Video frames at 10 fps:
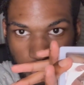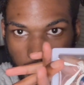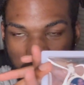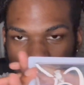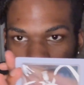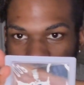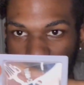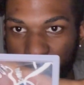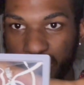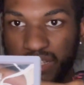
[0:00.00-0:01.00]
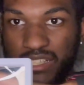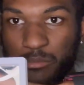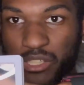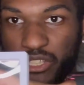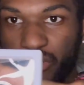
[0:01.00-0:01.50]
That's my granddad and
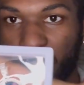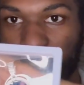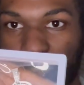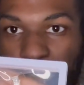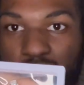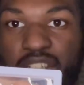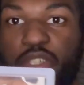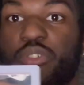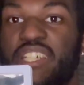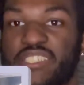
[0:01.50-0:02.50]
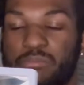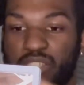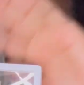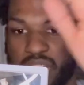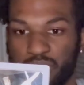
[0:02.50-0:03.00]
my granny. I do got some
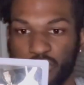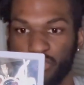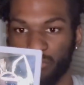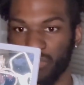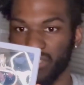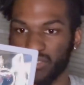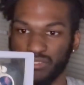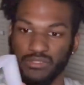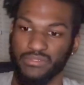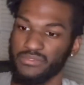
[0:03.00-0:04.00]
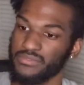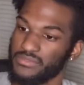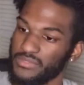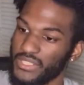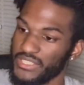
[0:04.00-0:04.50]
engraving on the back.
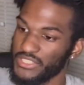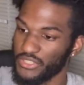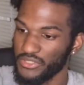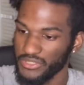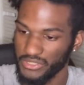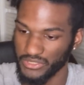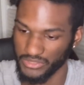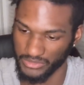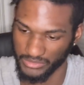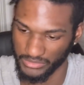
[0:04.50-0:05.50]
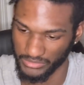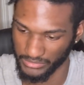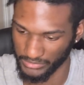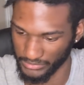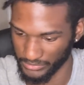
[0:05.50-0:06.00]
Now this hard though.
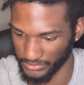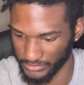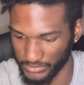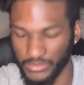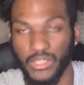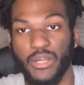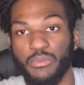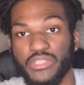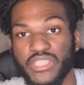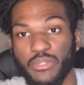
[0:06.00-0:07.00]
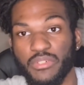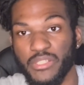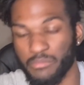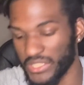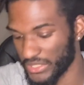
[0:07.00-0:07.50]
I wish they would have
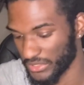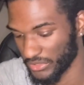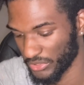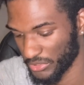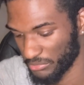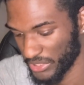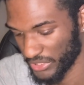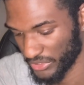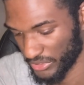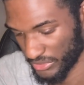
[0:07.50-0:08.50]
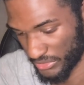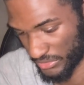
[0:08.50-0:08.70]
made it a little bigger though.